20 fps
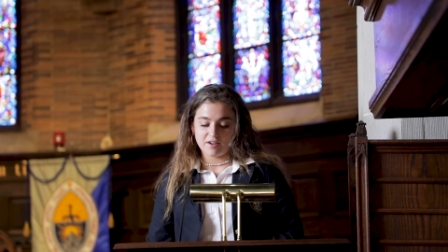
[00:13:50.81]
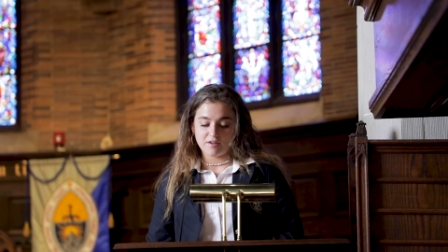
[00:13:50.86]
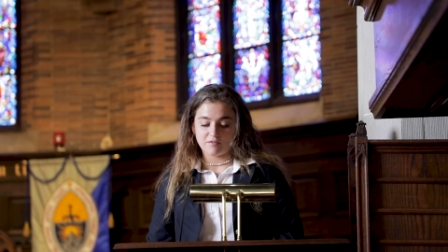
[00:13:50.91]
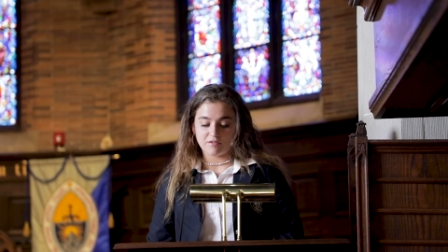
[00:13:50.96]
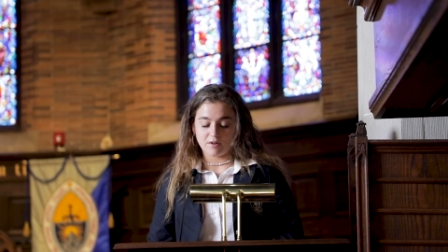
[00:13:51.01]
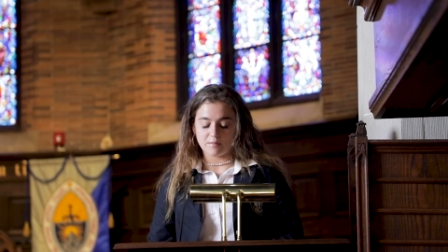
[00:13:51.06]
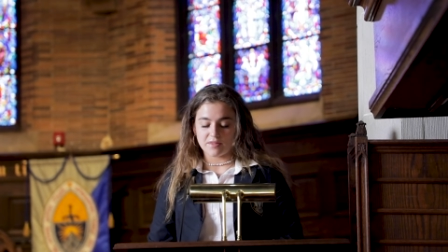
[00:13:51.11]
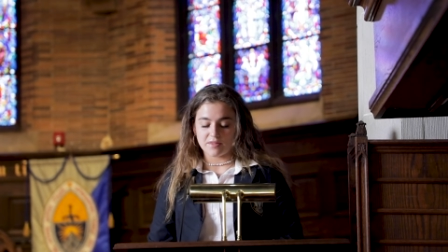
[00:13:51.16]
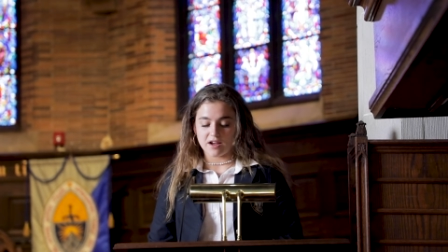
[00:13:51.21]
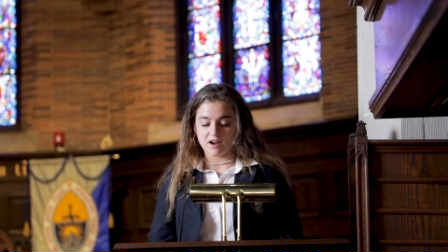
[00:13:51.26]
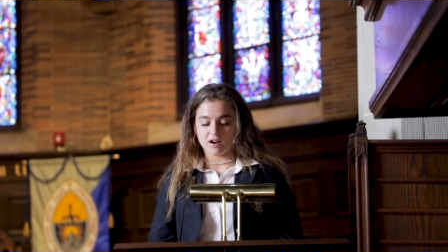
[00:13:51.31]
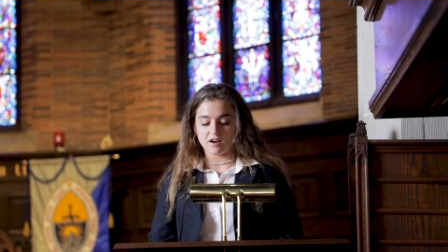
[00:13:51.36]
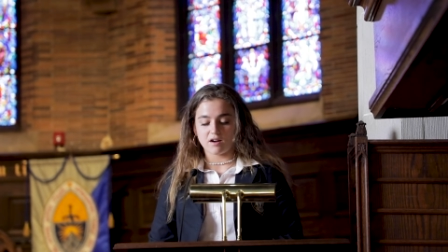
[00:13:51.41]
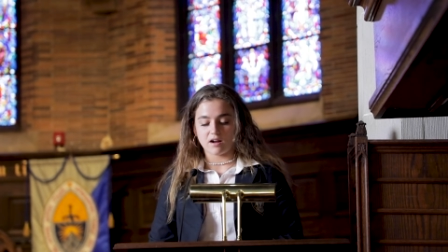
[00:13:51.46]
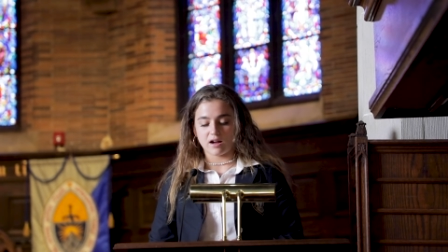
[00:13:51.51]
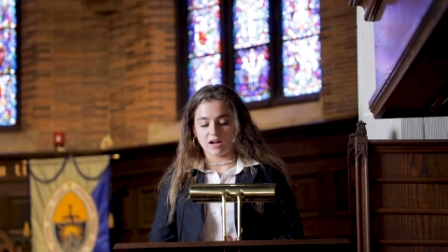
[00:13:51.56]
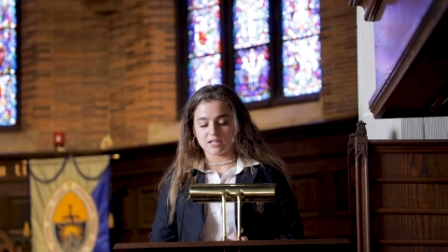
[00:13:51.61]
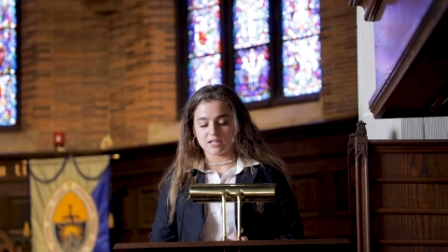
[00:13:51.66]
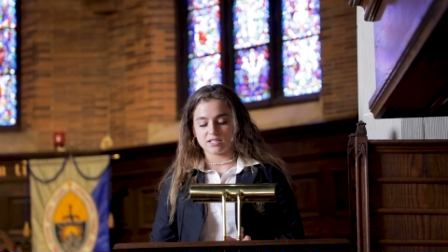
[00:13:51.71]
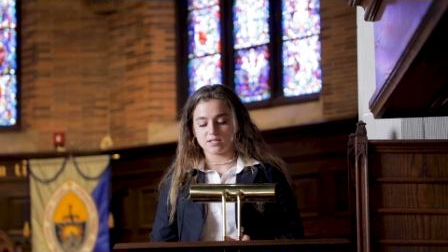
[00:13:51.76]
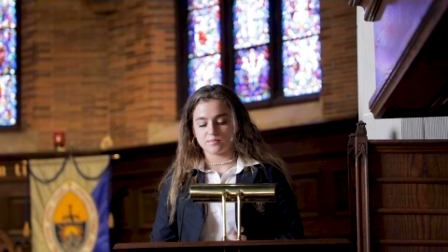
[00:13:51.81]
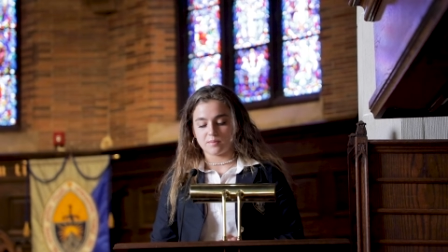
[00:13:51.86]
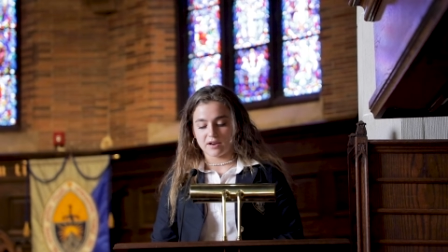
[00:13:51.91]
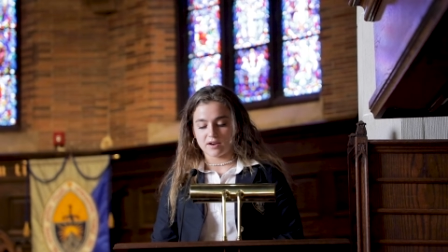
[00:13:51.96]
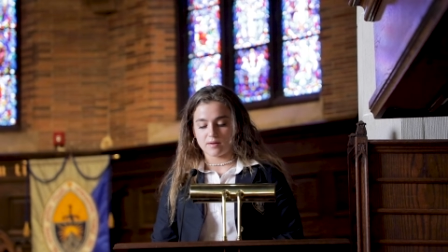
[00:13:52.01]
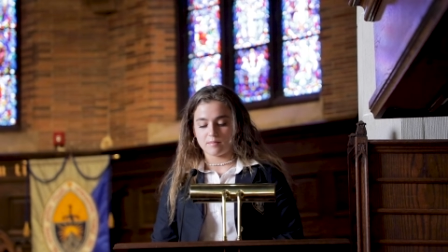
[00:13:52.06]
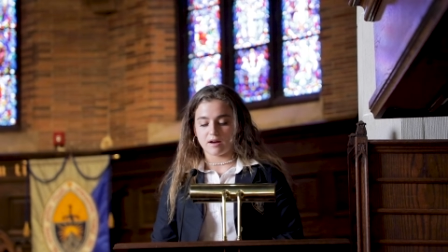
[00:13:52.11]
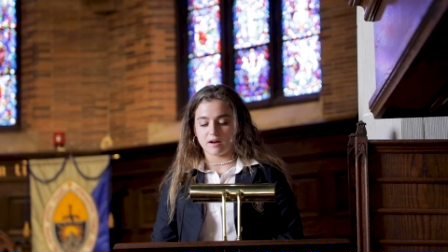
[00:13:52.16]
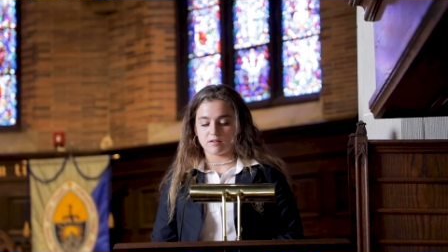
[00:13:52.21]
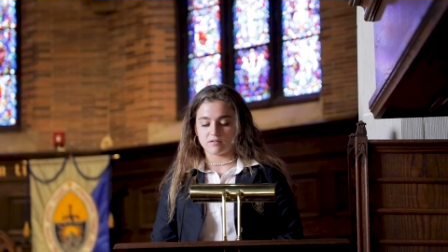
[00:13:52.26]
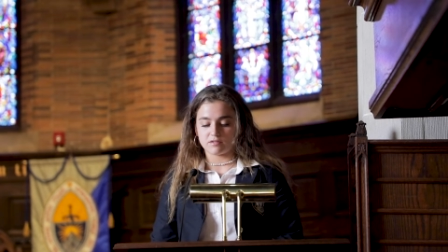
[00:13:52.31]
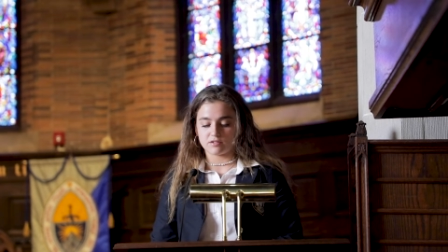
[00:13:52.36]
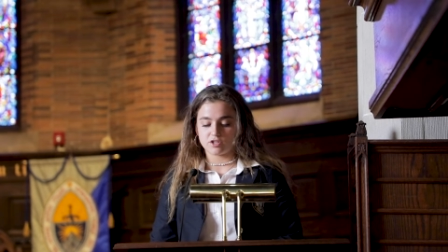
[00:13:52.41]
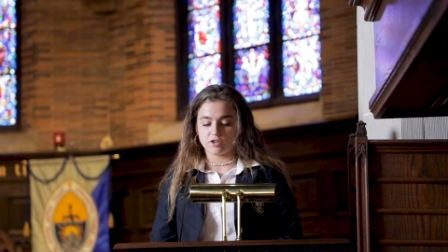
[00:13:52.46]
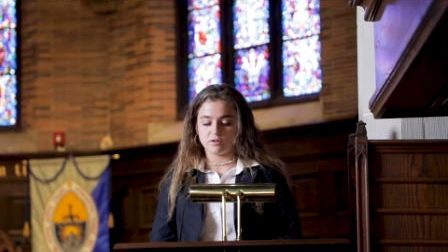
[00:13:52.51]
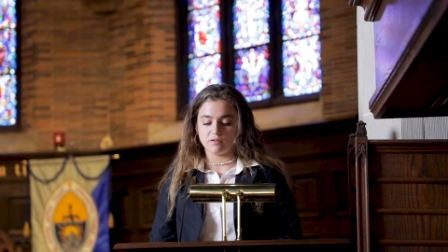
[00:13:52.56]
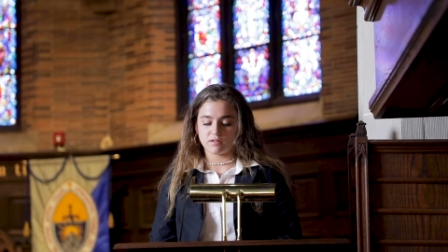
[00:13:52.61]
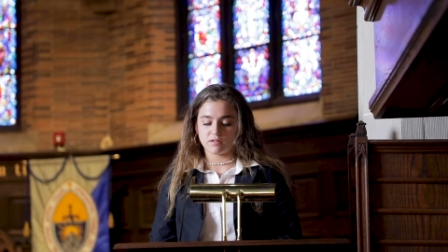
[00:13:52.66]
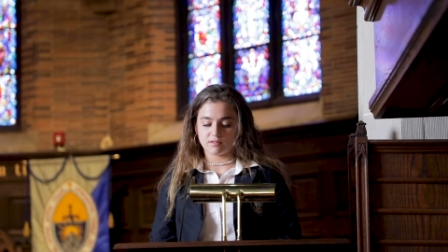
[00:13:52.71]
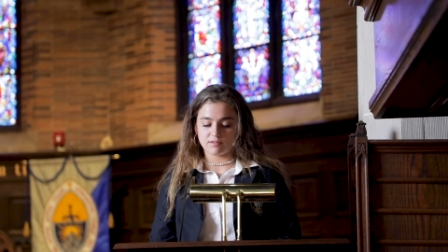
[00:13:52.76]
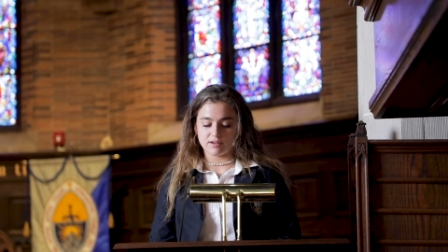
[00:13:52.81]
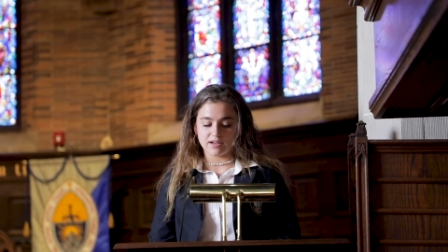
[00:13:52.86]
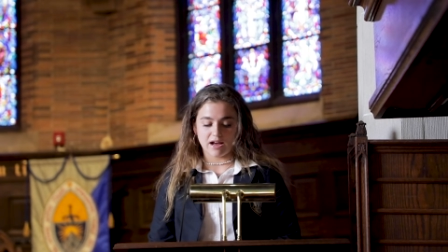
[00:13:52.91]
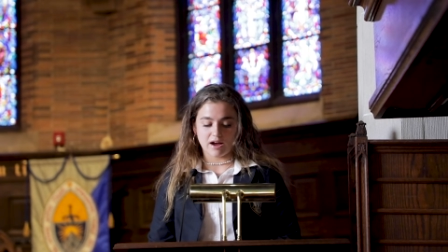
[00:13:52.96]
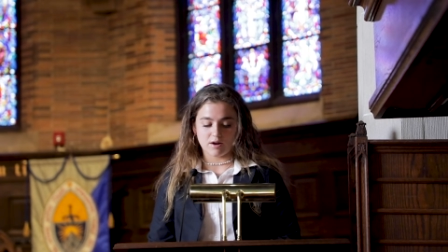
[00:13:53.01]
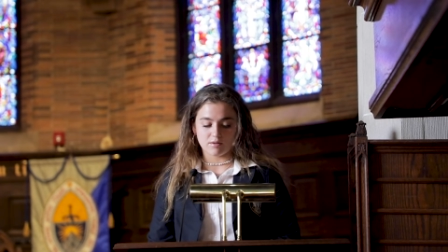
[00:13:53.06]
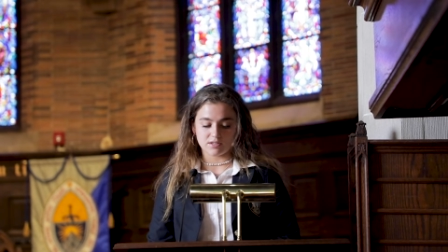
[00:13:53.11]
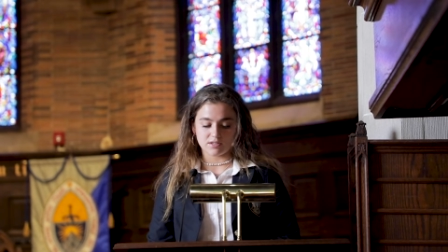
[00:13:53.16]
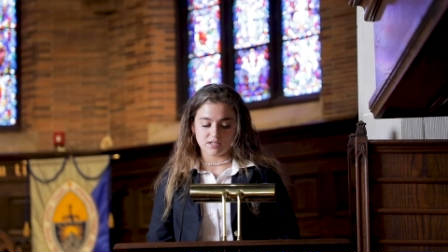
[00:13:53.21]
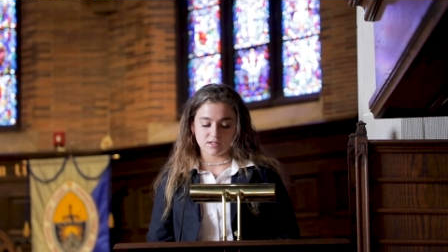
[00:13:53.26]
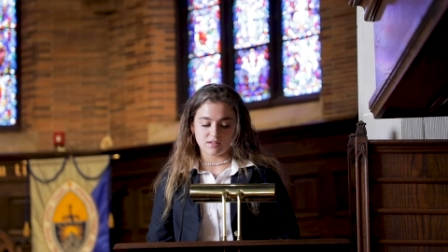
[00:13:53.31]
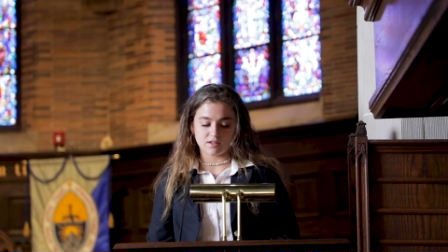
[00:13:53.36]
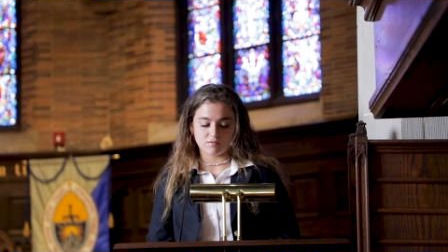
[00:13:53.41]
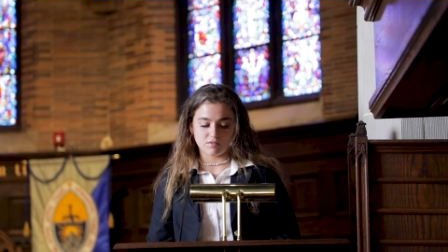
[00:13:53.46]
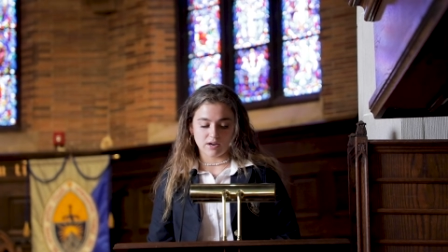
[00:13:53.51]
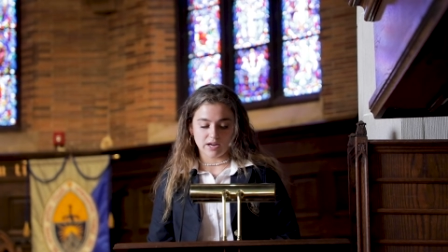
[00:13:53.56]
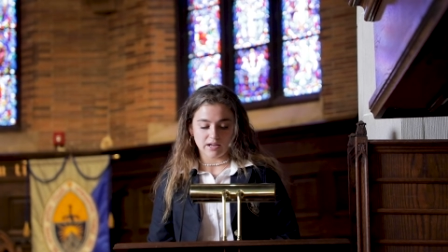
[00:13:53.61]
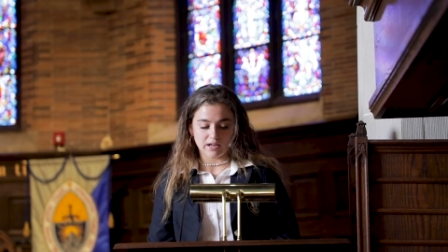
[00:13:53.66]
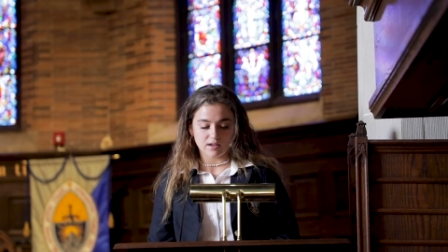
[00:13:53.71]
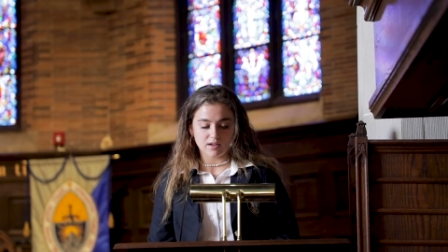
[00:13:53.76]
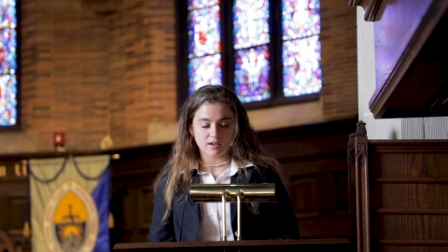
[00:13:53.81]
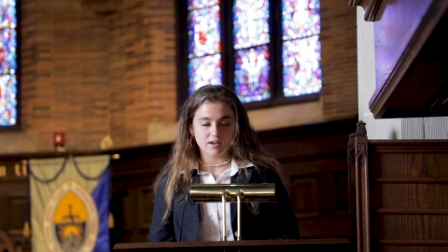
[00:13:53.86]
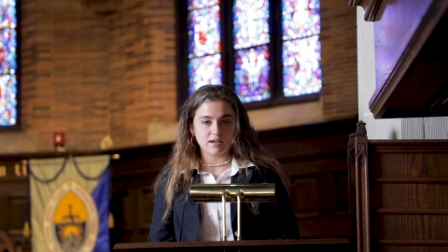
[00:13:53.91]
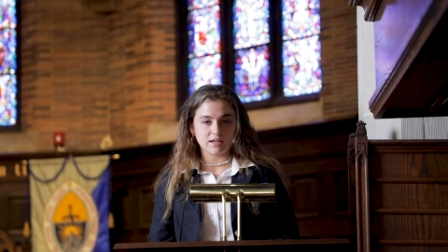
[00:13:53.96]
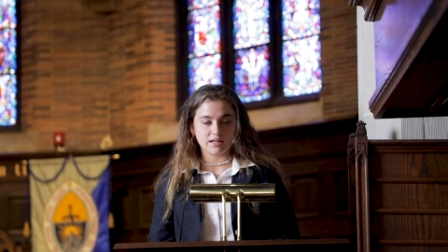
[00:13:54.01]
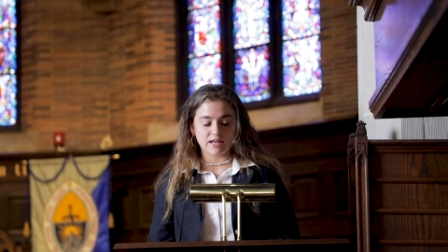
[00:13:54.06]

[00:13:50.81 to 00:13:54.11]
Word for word: From there, I'd spend about two to three hours at the rink,